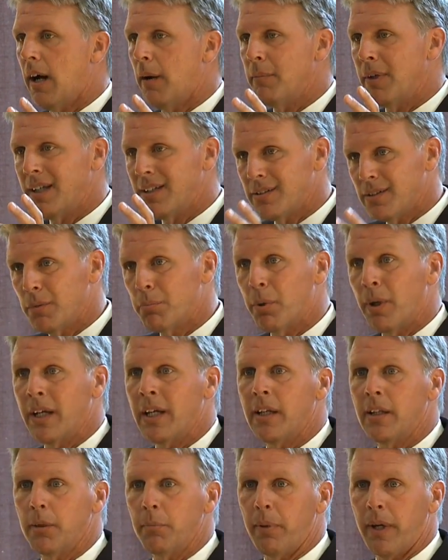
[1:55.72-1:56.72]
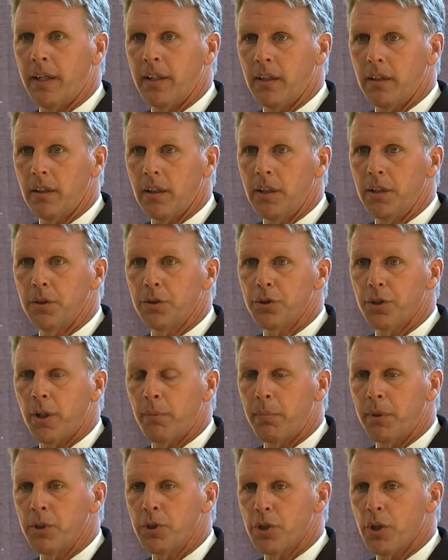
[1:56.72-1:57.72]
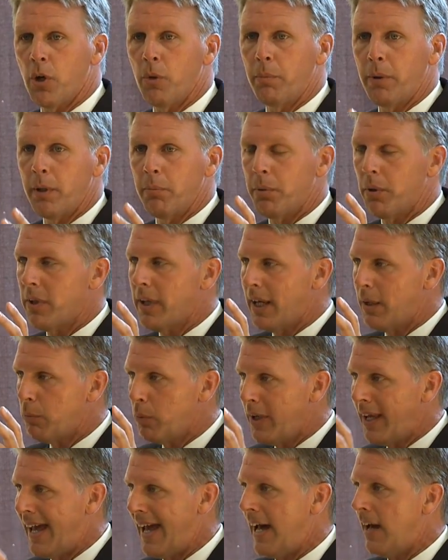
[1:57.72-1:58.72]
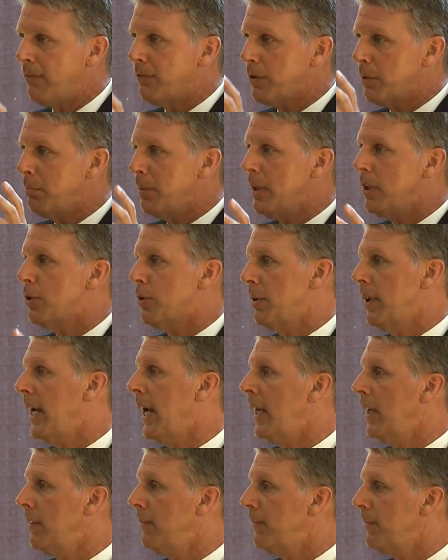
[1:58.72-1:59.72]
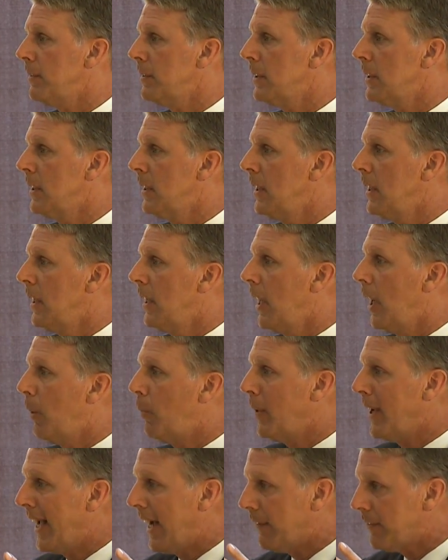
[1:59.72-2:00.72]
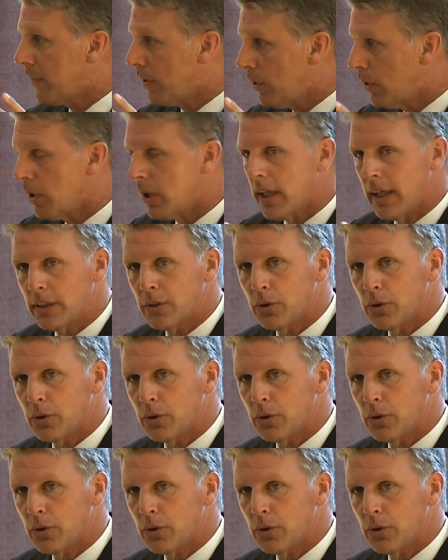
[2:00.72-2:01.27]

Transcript: is to bring independent leadership and show people that we have to be creative and we have to look at